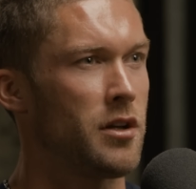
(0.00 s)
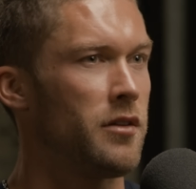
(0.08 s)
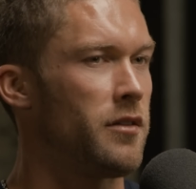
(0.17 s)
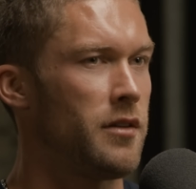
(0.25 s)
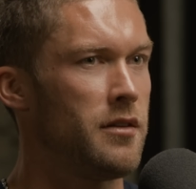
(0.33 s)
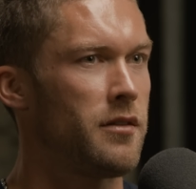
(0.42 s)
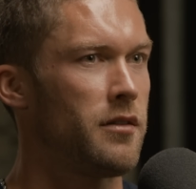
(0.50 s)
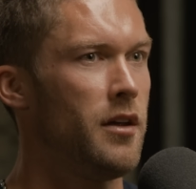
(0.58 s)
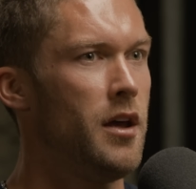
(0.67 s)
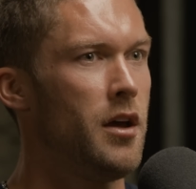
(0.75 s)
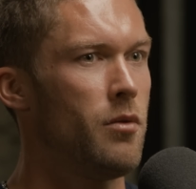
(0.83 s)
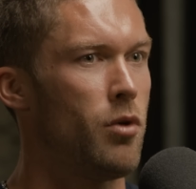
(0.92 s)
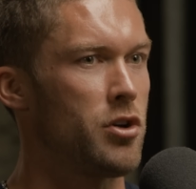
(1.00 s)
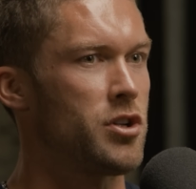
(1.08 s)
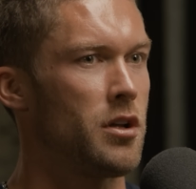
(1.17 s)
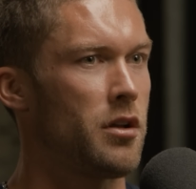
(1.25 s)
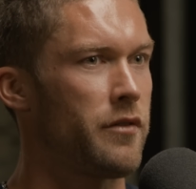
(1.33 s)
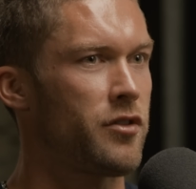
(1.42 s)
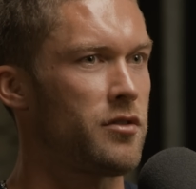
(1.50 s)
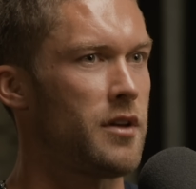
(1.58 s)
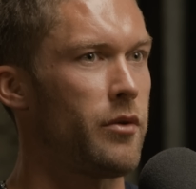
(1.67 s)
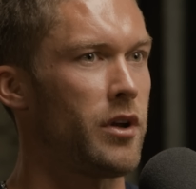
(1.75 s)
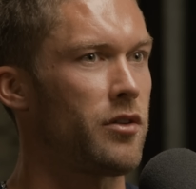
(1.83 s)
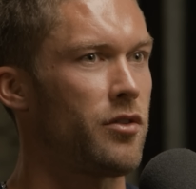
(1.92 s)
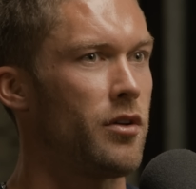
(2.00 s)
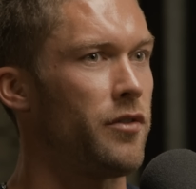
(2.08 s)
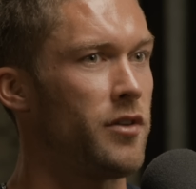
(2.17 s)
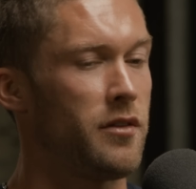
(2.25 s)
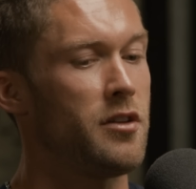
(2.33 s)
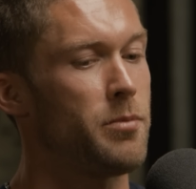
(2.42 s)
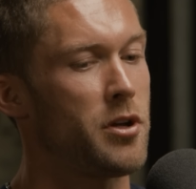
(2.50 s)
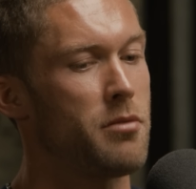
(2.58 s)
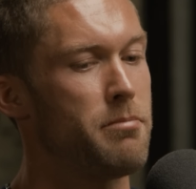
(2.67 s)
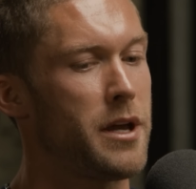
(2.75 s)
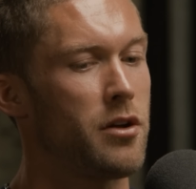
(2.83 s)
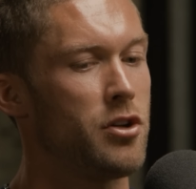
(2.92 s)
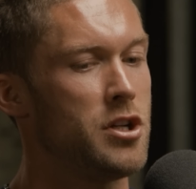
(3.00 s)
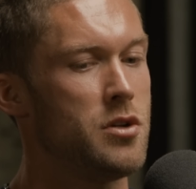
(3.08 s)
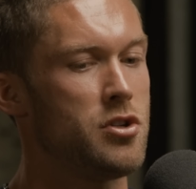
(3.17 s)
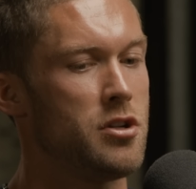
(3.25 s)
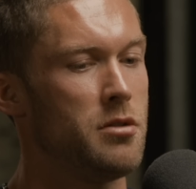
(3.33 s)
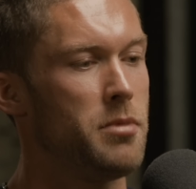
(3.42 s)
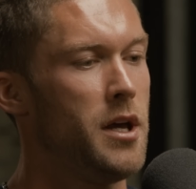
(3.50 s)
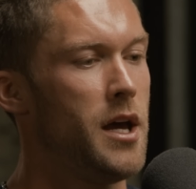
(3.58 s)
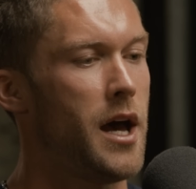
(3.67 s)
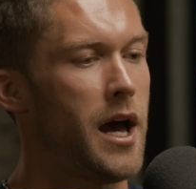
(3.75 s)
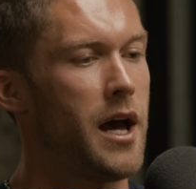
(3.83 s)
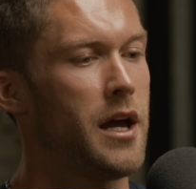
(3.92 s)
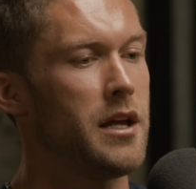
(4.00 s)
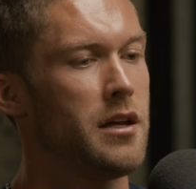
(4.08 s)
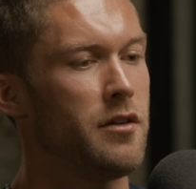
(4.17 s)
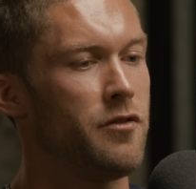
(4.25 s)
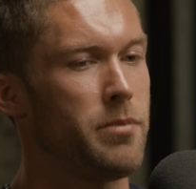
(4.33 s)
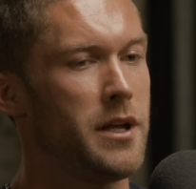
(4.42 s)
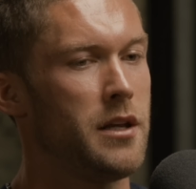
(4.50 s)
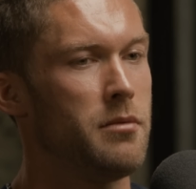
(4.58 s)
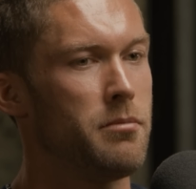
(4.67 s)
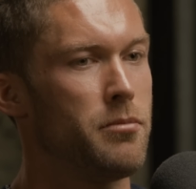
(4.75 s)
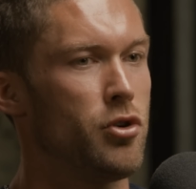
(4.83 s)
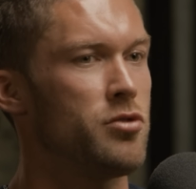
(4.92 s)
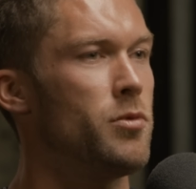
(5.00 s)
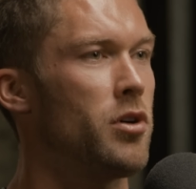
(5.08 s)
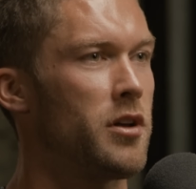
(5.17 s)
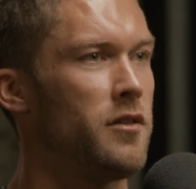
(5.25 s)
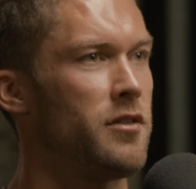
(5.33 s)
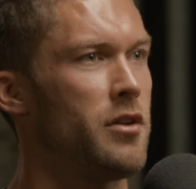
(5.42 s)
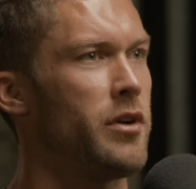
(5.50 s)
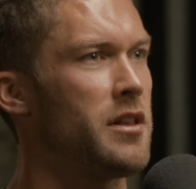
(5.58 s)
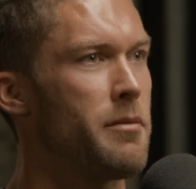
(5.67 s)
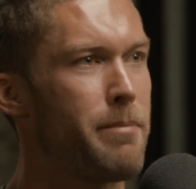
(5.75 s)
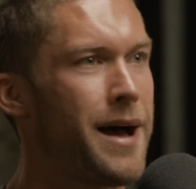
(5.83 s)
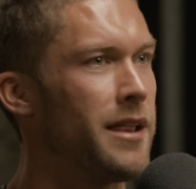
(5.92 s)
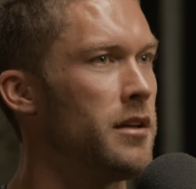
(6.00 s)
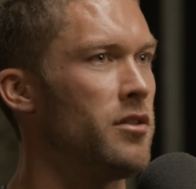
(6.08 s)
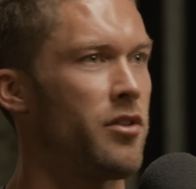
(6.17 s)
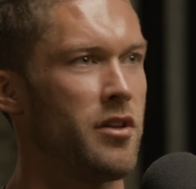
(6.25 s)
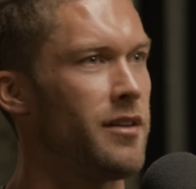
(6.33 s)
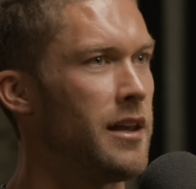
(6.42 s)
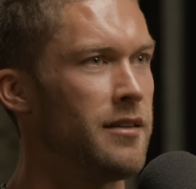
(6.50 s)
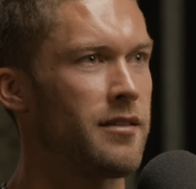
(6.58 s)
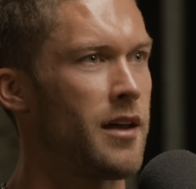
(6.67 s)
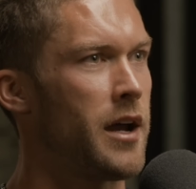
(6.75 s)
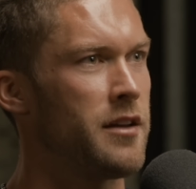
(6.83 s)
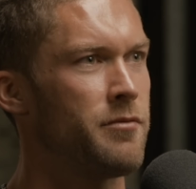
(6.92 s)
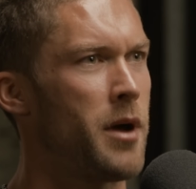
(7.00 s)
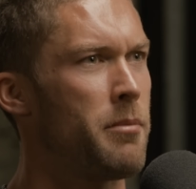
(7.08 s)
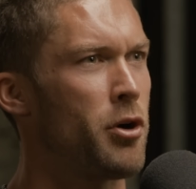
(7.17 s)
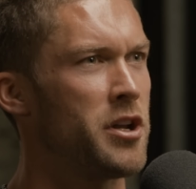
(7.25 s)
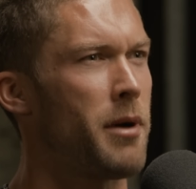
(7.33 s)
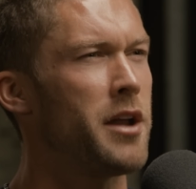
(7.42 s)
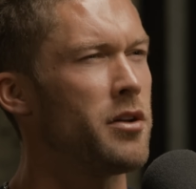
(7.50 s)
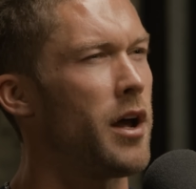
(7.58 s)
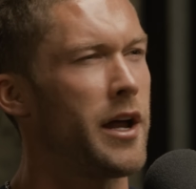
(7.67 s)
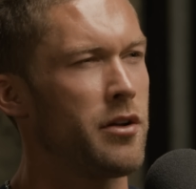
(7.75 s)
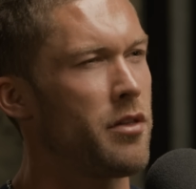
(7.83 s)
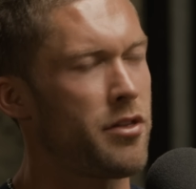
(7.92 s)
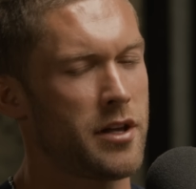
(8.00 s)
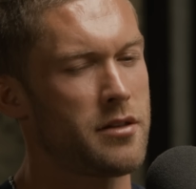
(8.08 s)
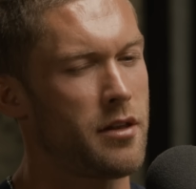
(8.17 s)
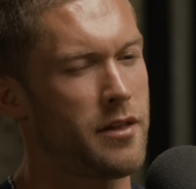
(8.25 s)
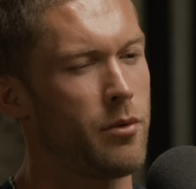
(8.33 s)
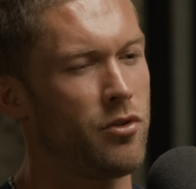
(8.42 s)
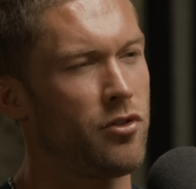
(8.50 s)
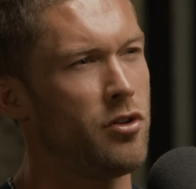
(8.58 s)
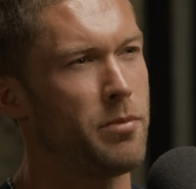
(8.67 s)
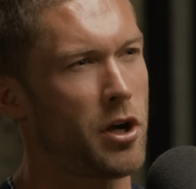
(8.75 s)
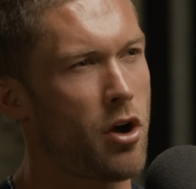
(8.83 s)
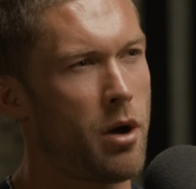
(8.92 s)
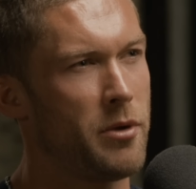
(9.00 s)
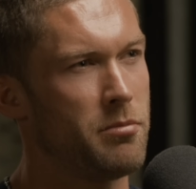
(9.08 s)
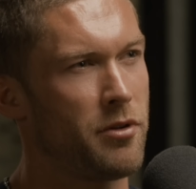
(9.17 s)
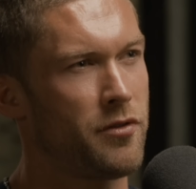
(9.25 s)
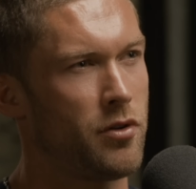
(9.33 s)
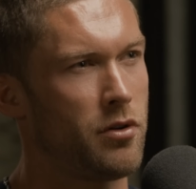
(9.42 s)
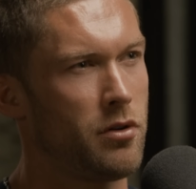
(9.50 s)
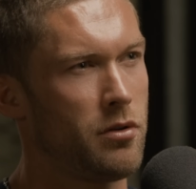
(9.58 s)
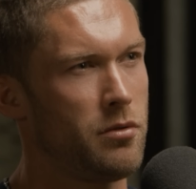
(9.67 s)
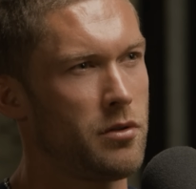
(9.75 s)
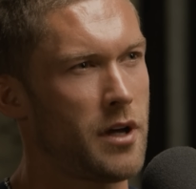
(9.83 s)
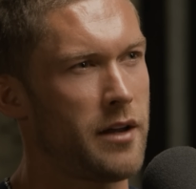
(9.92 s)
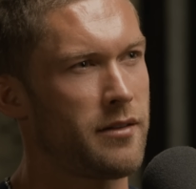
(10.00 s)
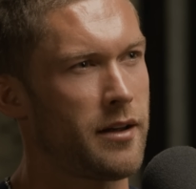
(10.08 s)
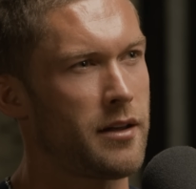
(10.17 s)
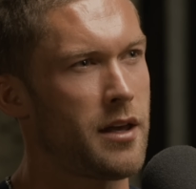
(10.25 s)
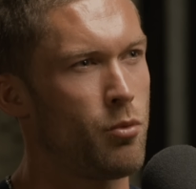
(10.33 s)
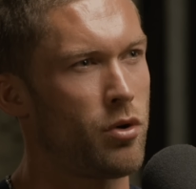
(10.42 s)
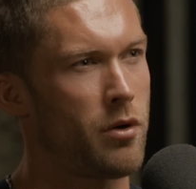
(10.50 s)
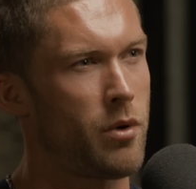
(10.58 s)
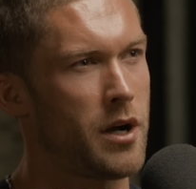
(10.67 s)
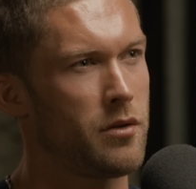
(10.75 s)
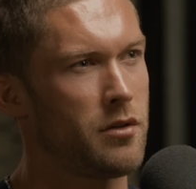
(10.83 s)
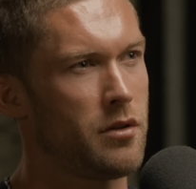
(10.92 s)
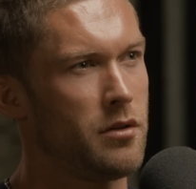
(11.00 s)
Because since watching a lot of Derek's stuff, since he's become big on YouTube, I have been much more considering the balance that's inside of my body. But I don't, I don't think that that was super common before guys like him were around.